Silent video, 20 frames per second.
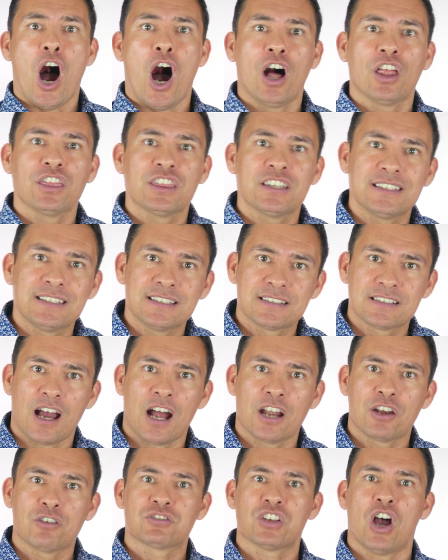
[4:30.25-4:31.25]
on the
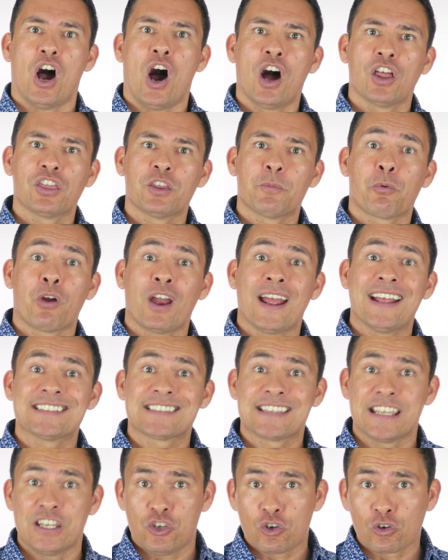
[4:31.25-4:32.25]
designers, on the
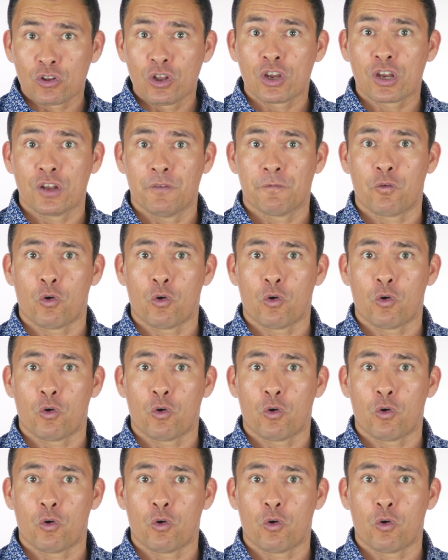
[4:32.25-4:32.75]
brands that you're looking